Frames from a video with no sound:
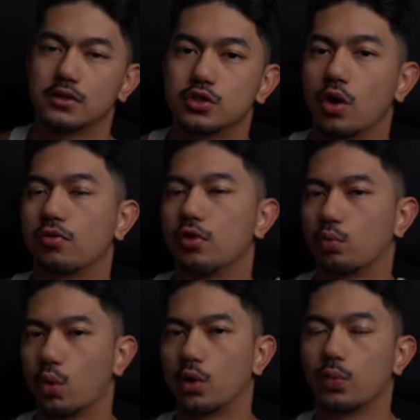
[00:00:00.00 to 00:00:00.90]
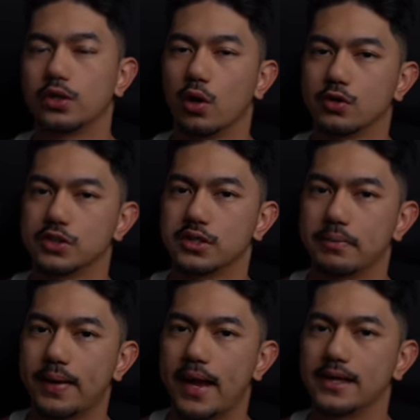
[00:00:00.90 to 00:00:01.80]
So if you worked with coaches in the
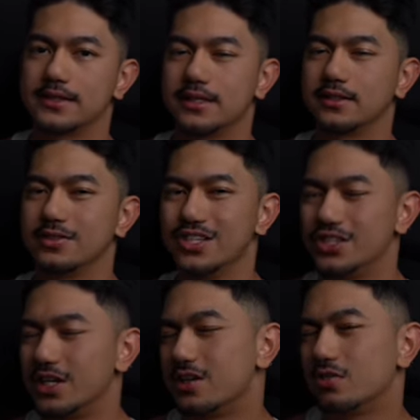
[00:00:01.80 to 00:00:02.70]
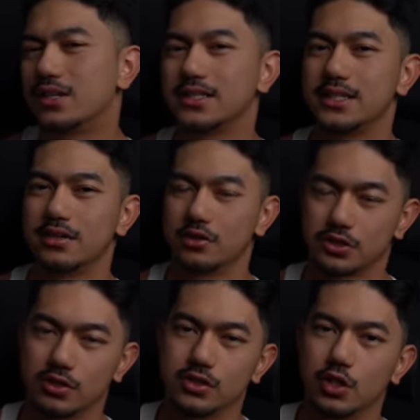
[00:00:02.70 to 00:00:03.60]
past and you didn't really see the
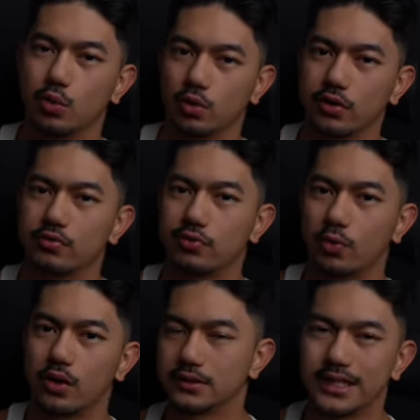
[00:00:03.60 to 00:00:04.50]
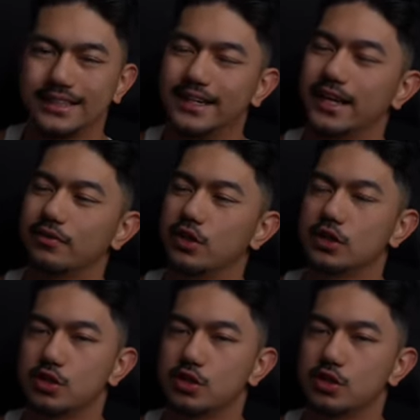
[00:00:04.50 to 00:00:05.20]
results that you were looking for, they didn't give you the